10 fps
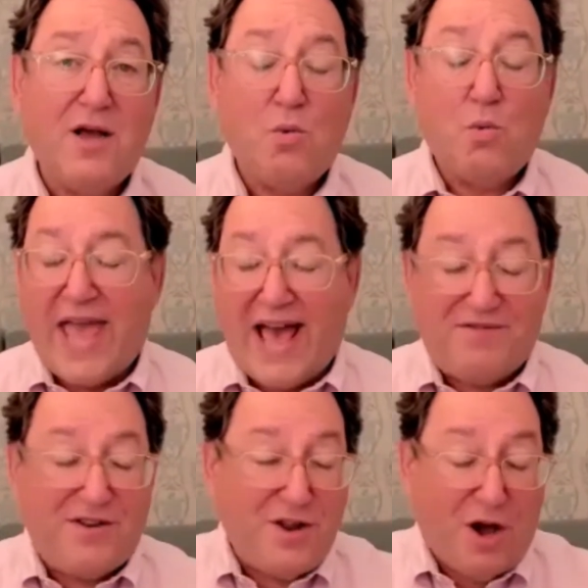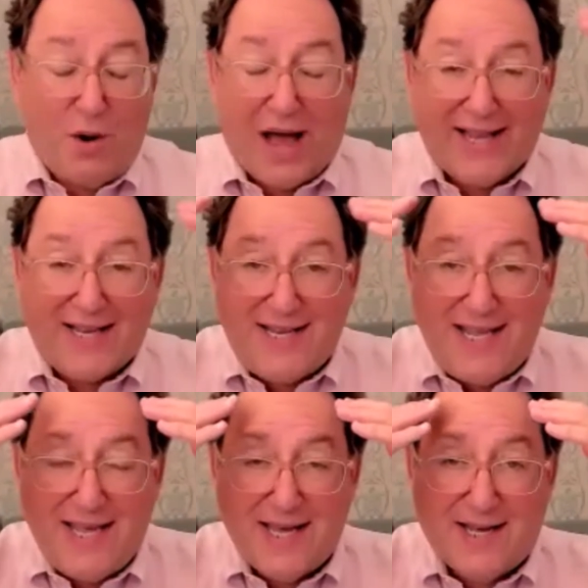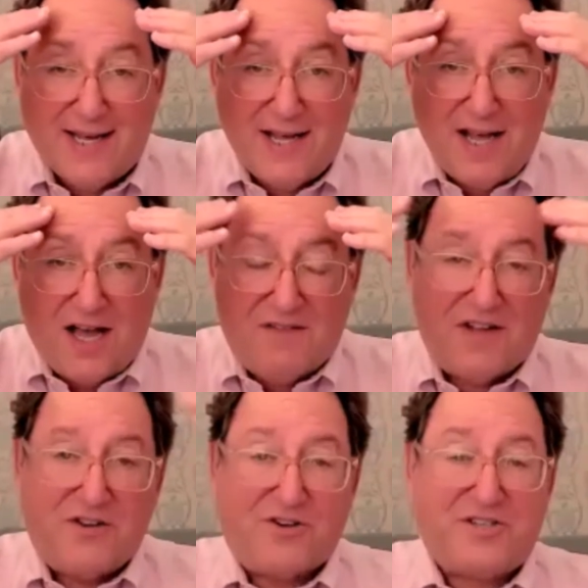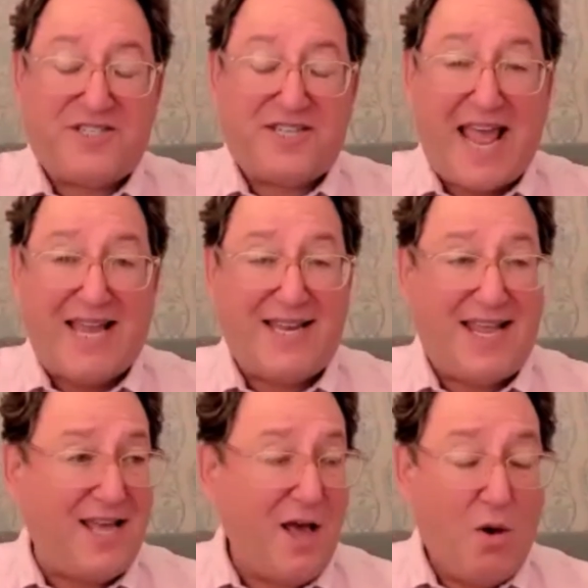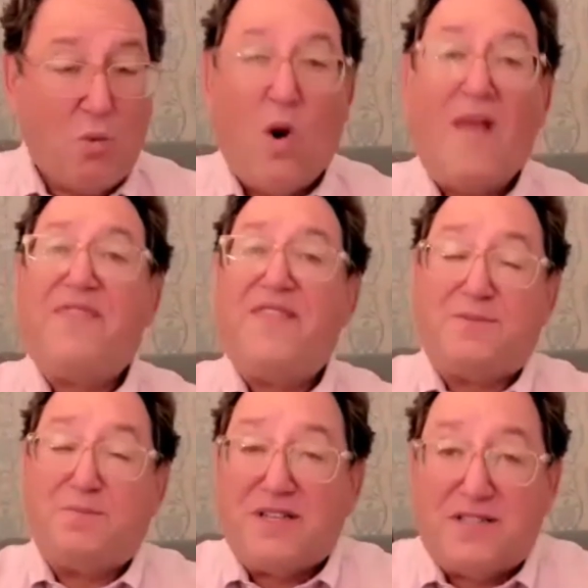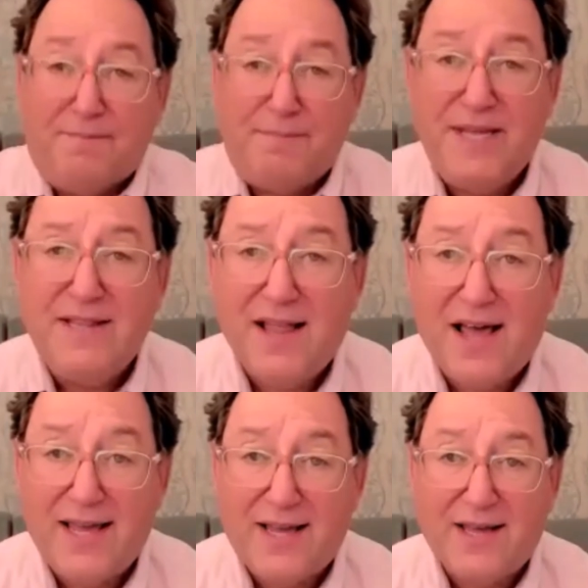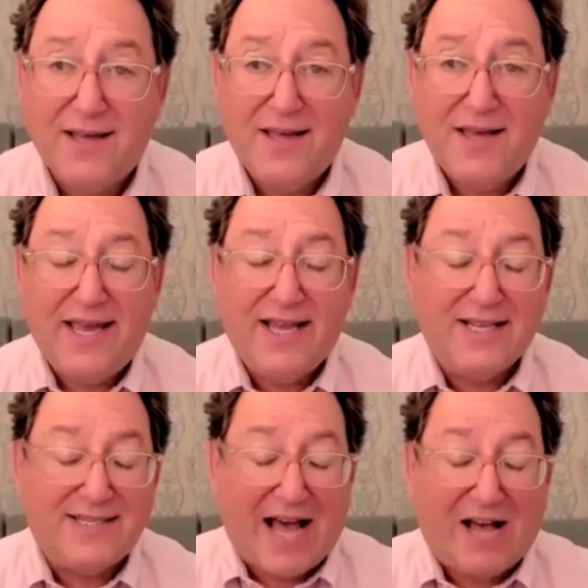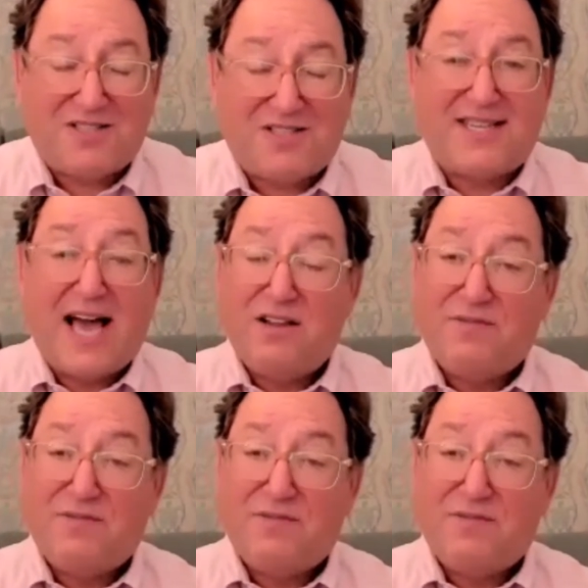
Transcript: We have no idea of understanding what this must have been like. It is outside